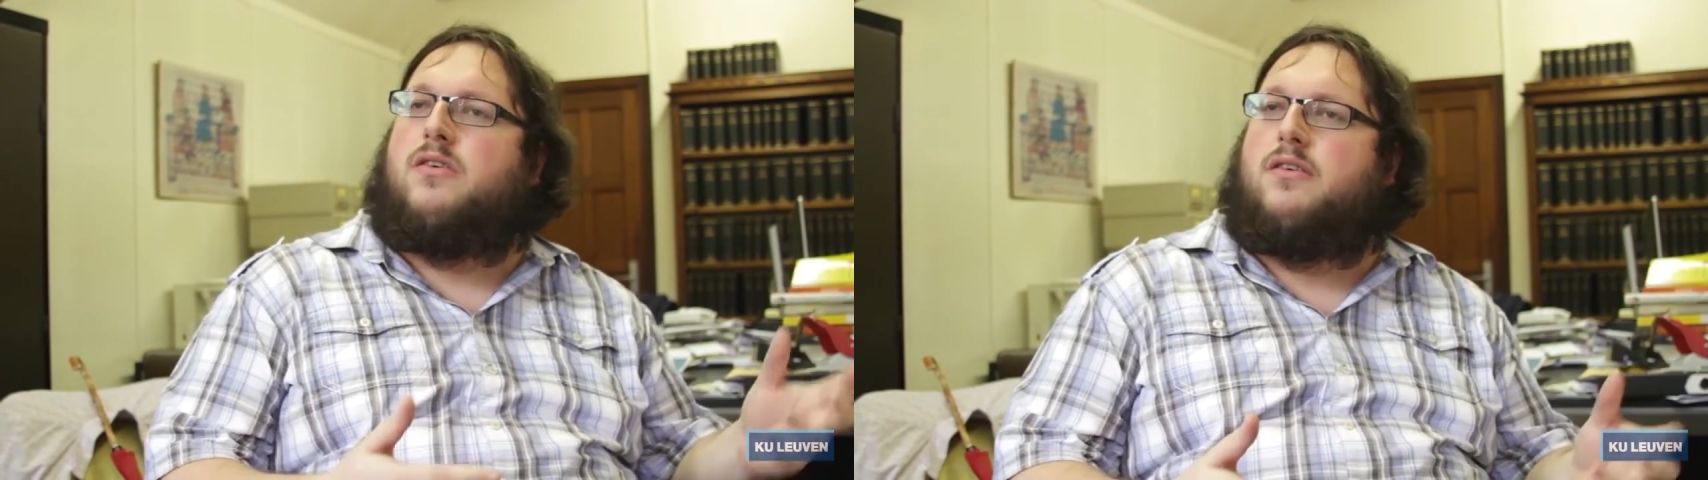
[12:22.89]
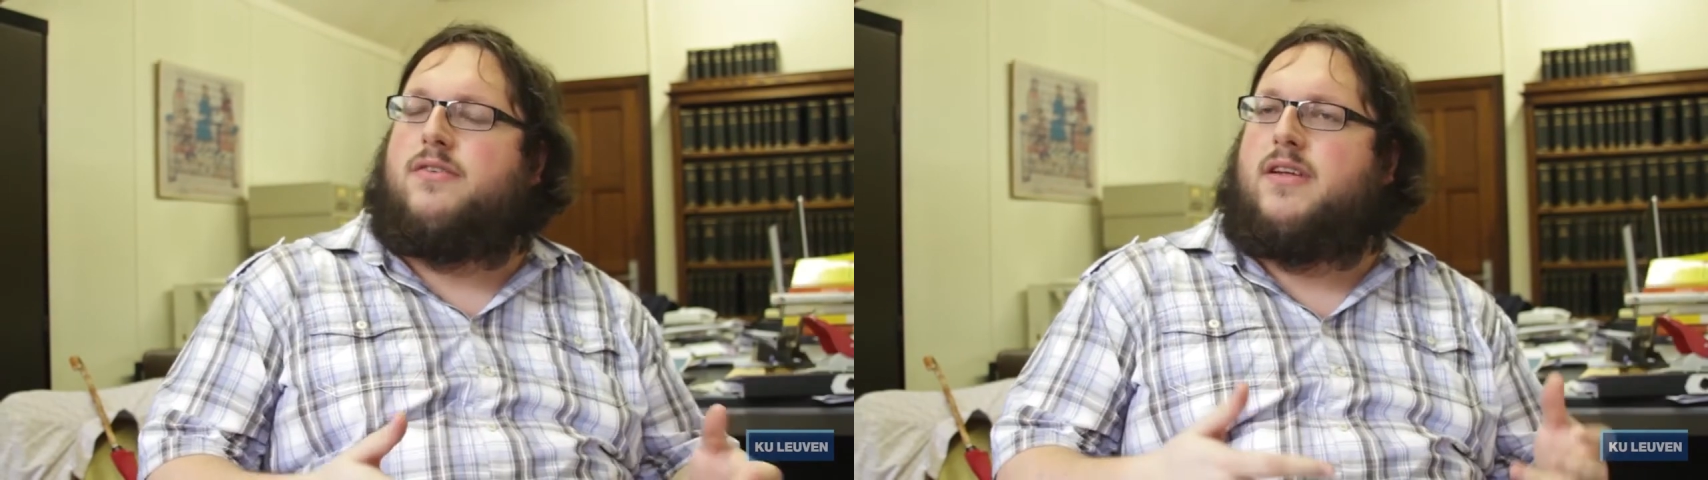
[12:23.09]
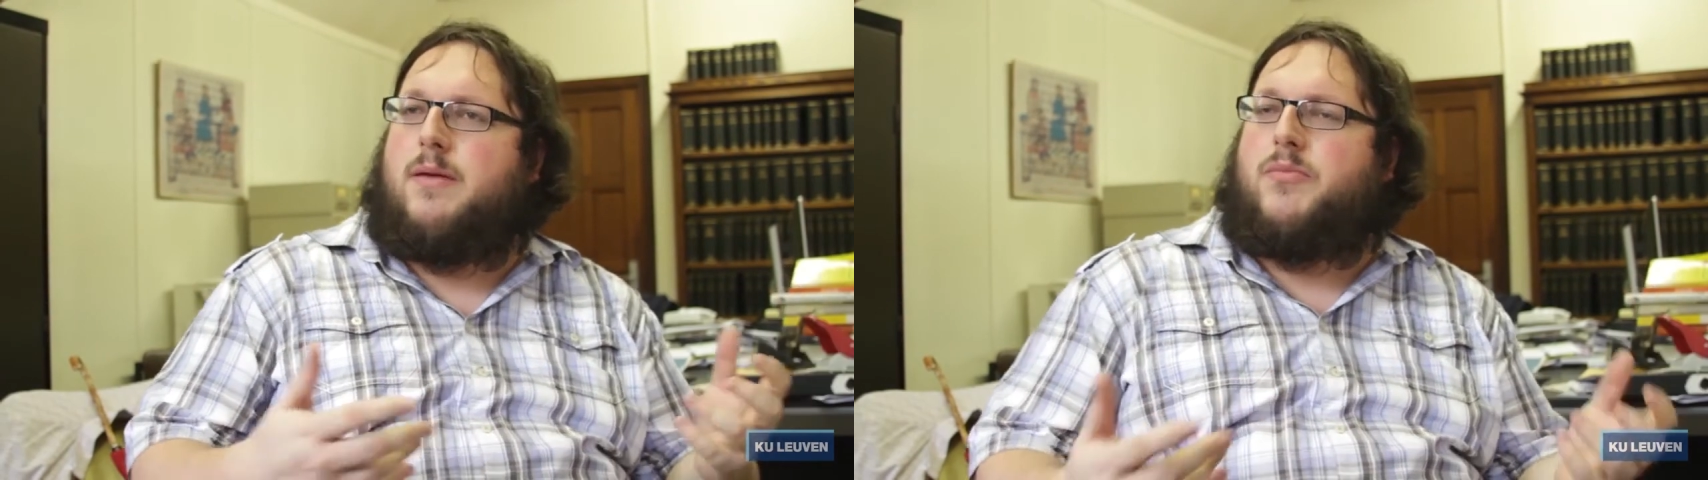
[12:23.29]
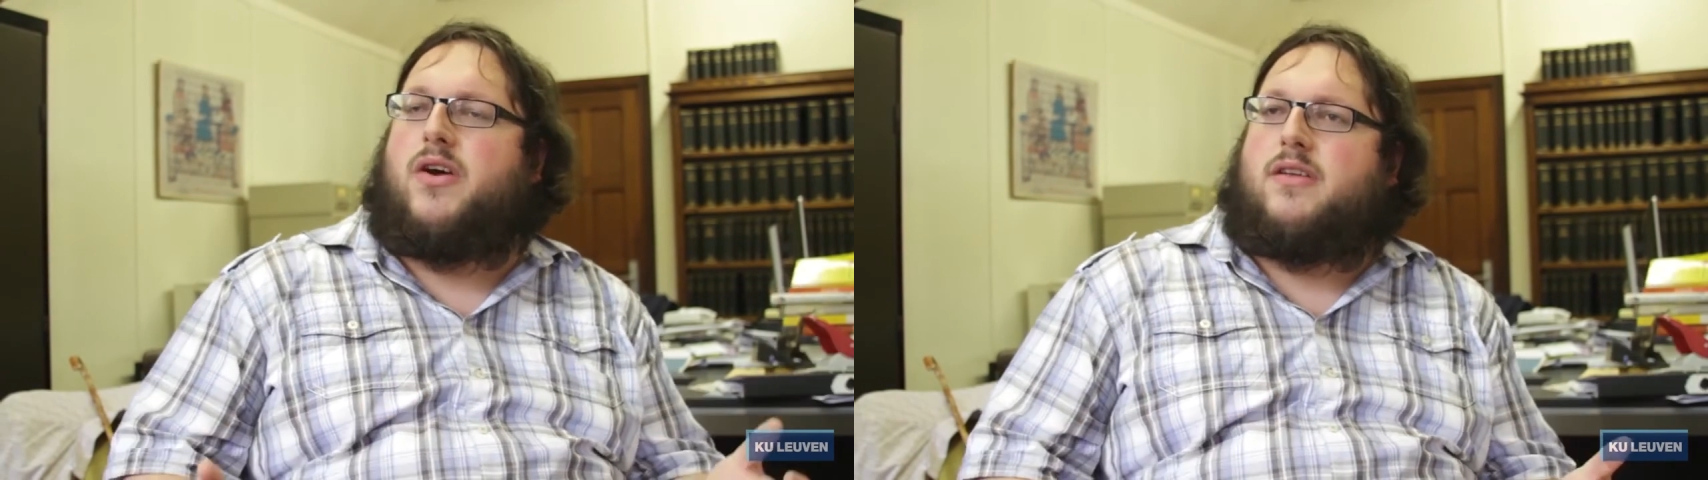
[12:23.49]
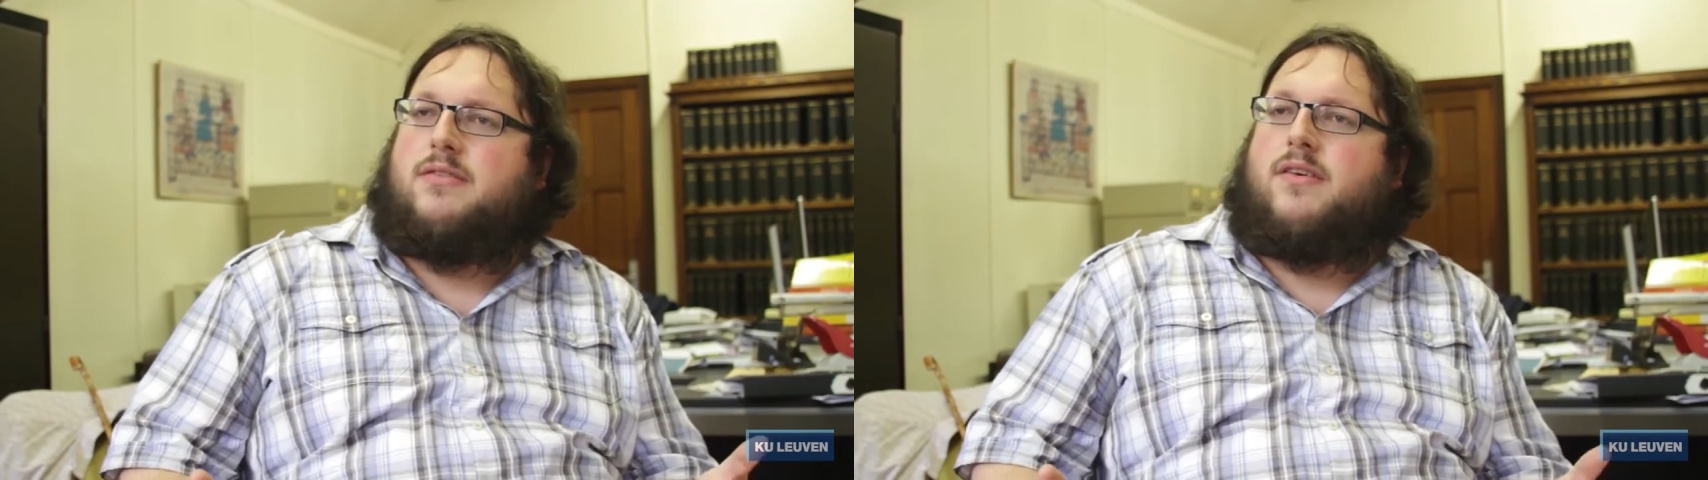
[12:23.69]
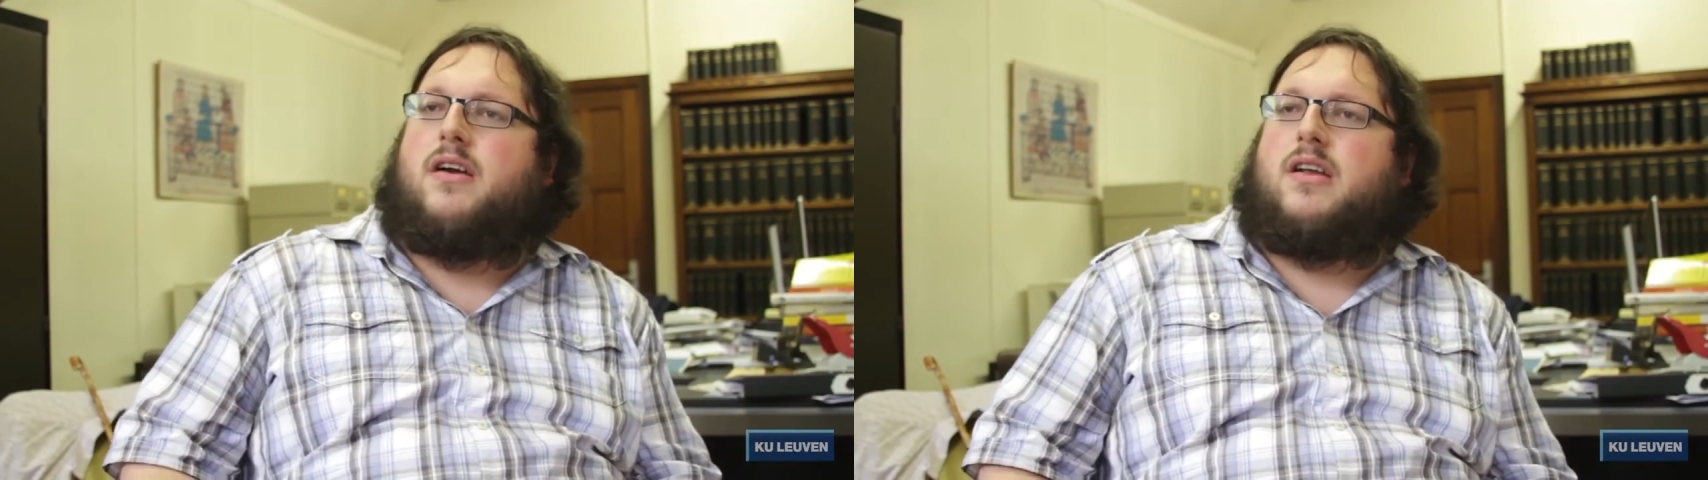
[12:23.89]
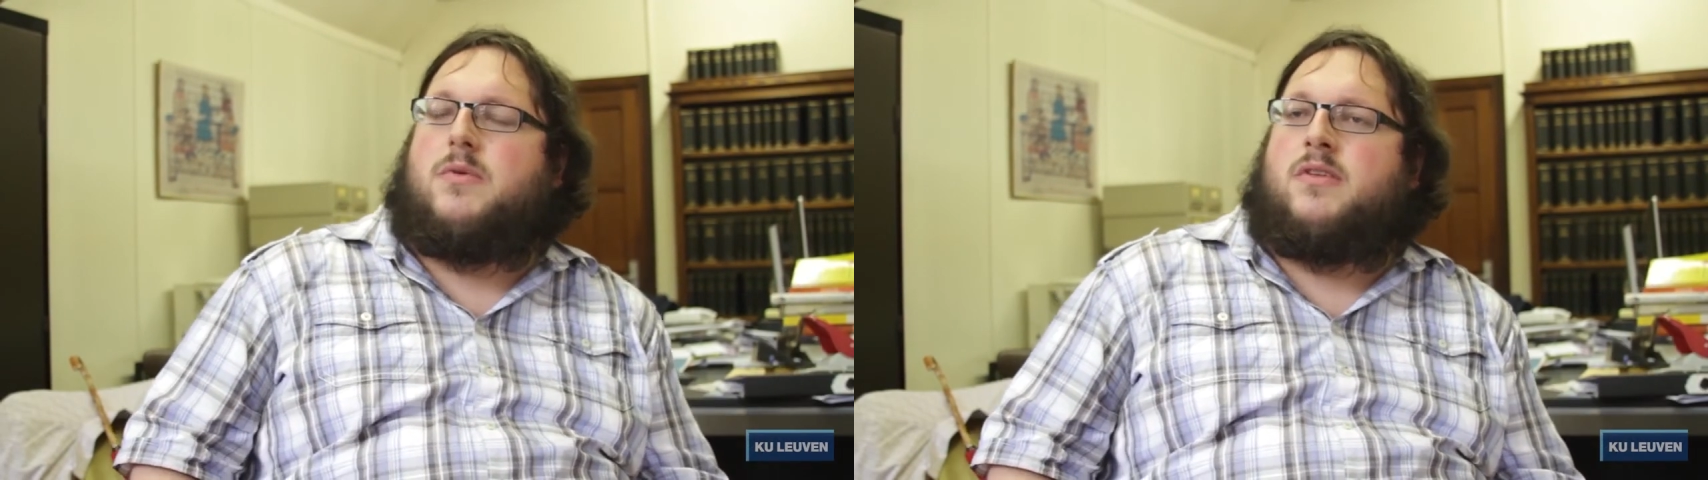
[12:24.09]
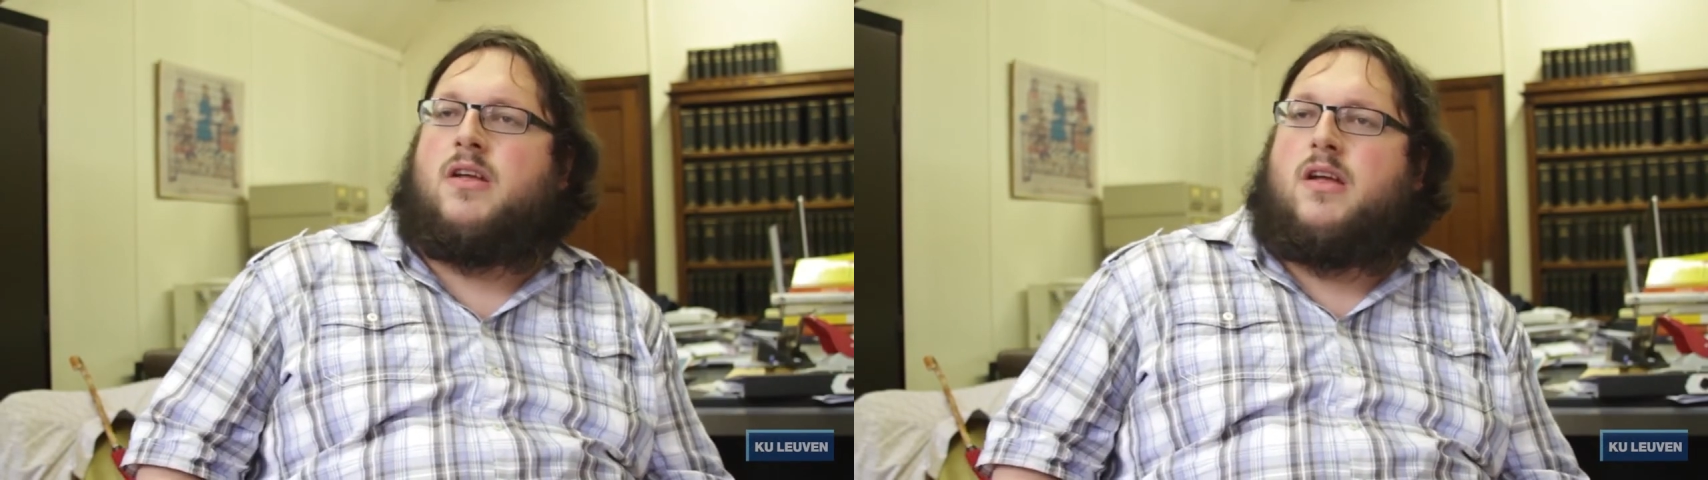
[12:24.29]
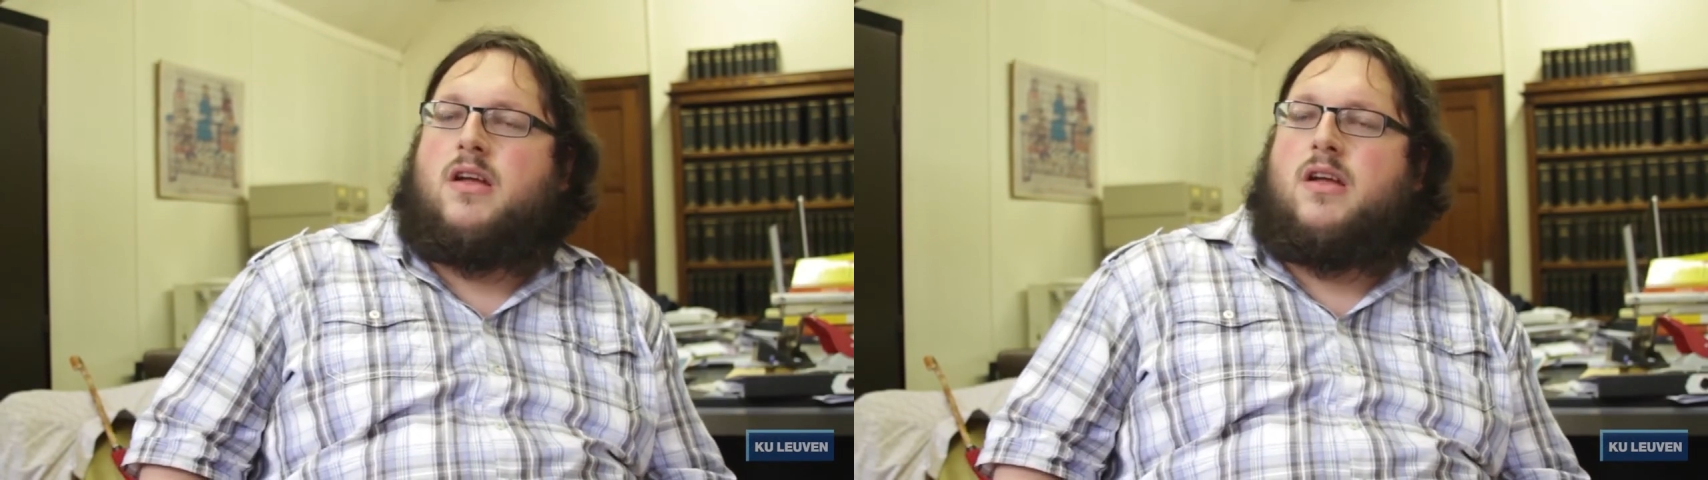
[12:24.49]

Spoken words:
of an abductive argument.